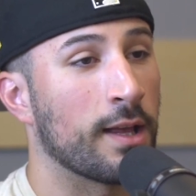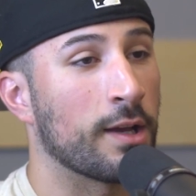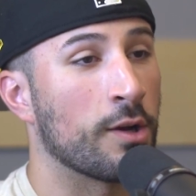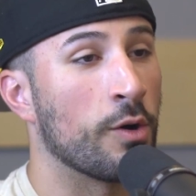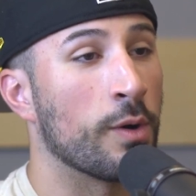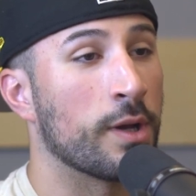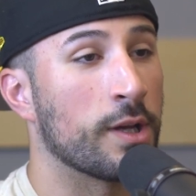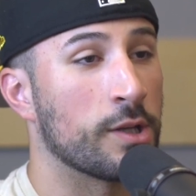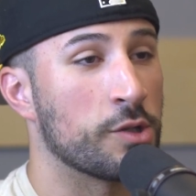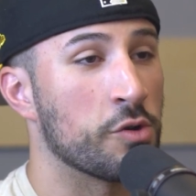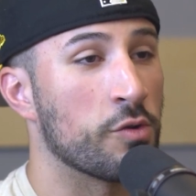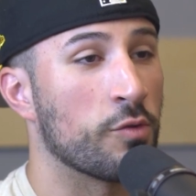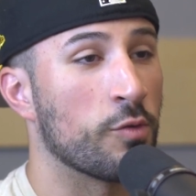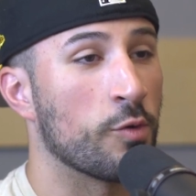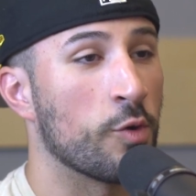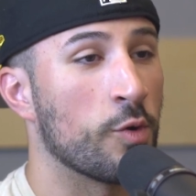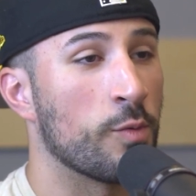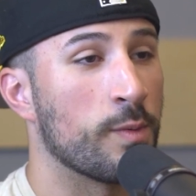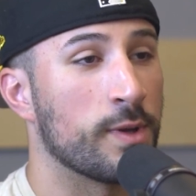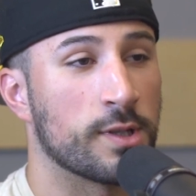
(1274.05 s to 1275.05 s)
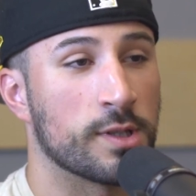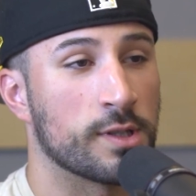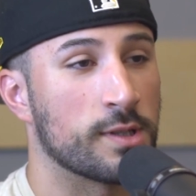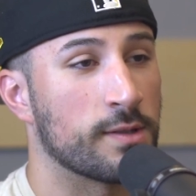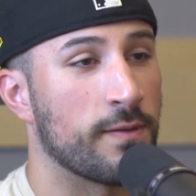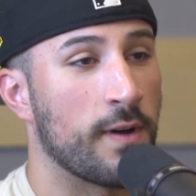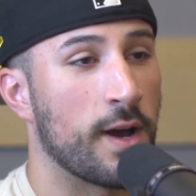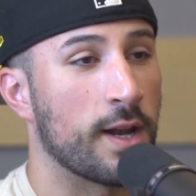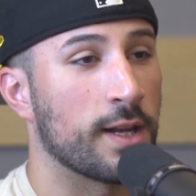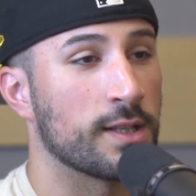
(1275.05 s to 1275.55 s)
like going into a room and
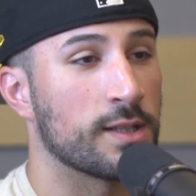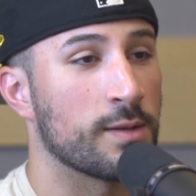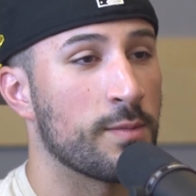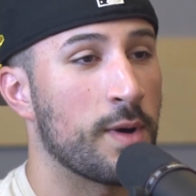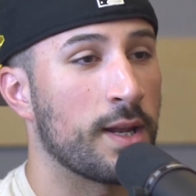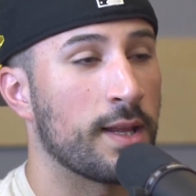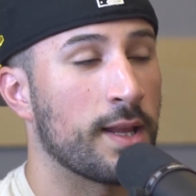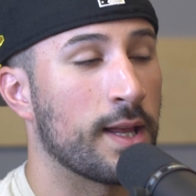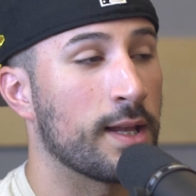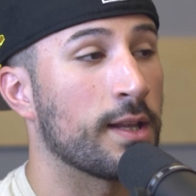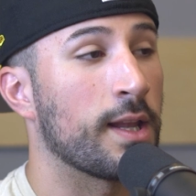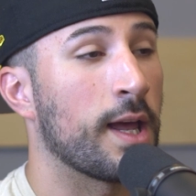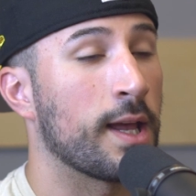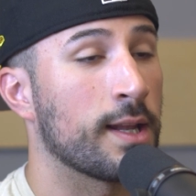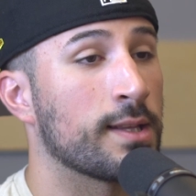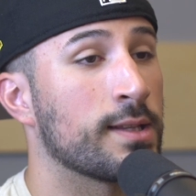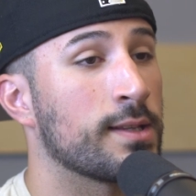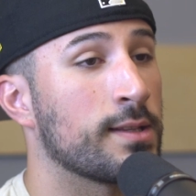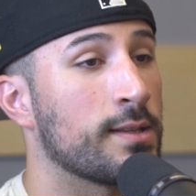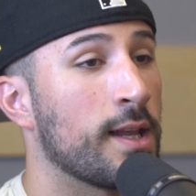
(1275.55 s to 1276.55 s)
just finding somebody that